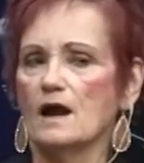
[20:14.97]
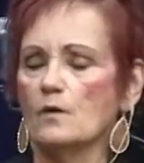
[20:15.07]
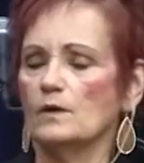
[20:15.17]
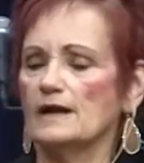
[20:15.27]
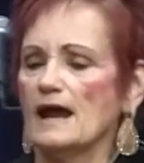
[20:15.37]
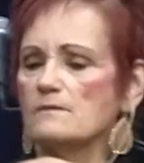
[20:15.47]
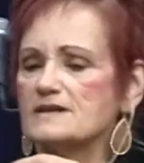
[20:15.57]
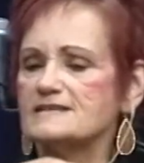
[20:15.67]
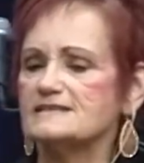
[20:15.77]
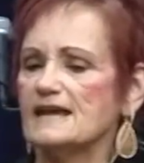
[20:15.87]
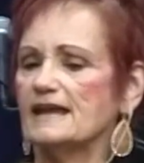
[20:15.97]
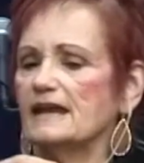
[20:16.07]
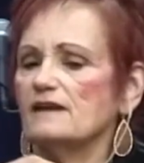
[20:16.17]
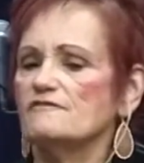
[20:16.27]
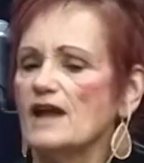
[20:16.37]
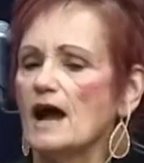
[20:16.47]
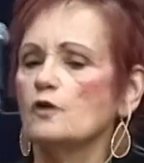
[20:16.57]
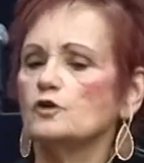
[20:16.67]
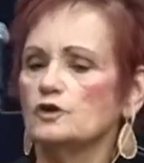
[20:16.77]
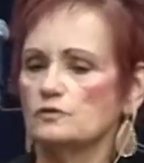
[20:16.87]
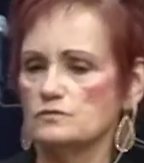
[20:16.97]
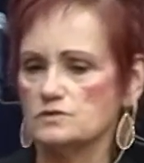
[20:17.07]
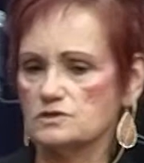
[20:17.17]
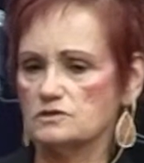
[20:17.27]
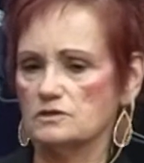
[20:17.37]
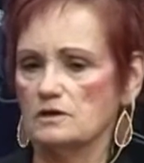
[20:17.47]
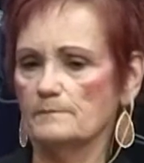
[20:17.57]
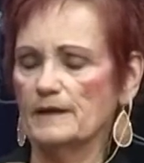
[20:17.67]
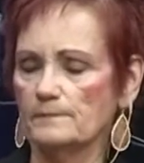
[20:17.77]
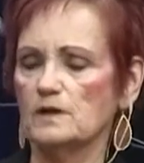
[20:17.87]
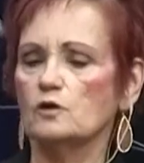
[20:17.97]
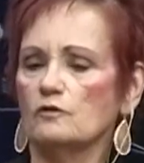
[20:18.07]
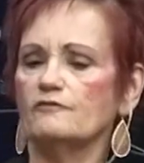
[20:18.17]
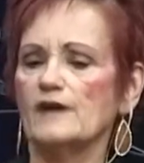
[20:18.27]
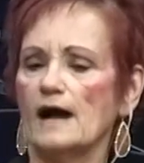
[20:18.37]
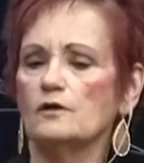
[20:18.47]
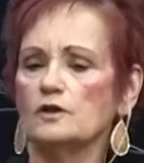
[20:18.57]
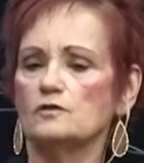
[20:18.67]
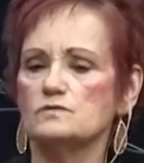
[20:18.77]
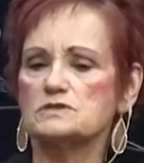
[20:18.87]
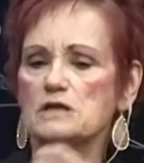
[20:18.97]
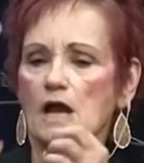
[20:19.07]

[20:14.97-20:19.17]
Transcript: when I was stating values, biblical values,